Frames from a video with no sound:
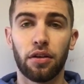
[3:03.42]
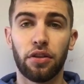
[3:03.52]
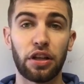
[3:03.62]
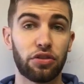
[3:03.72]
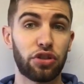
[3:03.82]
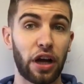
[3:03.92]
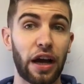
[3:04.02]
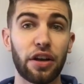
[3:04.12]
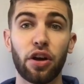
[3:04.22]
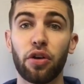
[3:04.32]
that
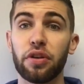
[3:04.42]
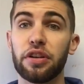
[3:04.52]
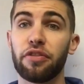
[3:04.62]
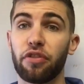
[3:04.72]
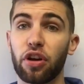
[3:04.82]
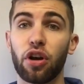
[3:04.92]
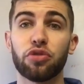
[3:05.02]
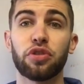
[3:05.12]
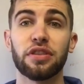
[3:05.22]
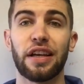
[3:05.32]
China and different
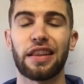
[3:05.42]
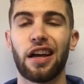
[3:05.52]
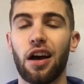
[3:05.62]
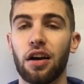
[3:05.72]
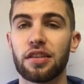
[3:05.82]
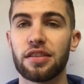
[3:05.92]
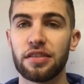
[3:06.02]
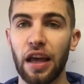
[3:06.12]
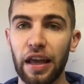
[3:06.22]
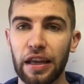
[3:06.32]
countries like that are
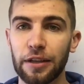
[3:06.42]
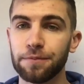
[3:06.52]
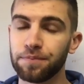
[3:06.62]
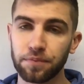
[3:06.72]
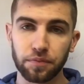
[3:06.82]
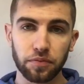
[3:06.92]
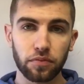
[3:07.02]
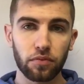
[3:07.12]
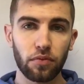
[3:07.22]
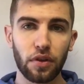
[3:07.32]
setting
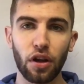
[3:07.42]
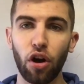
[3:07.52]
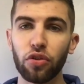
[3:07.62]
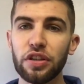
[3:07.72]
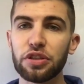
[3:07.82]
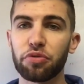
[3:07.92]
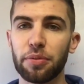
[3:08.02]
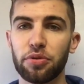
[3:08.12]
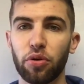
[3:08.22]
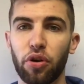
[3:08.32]
on these
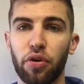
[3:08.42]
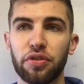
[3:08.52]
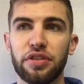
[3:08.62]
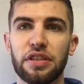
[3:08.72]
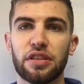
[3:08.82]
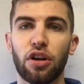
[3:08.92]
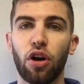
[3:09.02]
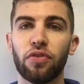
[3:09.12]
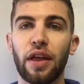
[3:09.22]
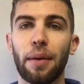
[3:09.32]
cryptocurrencies and
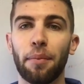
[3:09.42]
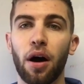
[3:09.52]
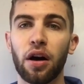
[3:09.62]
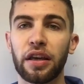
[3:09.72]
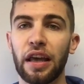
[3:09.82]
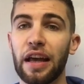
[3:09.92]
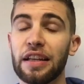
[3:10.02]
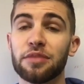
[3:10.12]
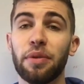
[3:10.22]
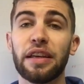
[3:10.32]
on their market, and
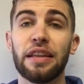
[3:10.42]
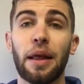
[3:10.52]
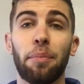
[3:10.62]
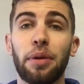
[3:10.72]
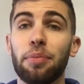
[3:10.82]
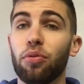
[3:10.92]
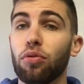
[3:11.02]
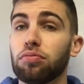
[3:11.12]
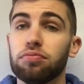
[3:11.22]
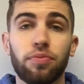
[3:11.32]
it's making their
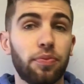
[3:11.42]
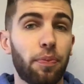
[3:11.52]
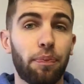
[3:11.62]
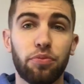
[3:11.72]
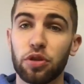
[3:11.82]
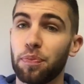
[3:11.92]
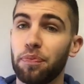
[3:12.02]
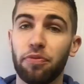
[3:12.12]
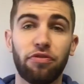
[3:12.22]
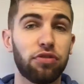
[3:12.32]
people just
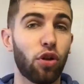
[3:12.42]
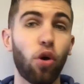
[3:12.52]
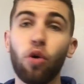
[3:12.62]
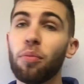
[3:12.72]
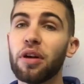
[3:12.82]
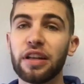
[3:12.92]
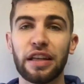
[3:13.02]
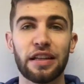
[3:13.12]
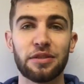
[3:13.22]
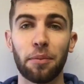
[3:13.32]
flow
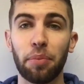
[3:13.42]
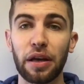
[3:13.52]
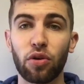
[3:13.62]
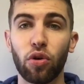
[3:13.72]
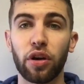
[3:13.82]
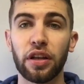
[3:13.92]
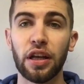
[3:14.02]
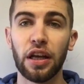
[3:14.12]
money into Bitcoin.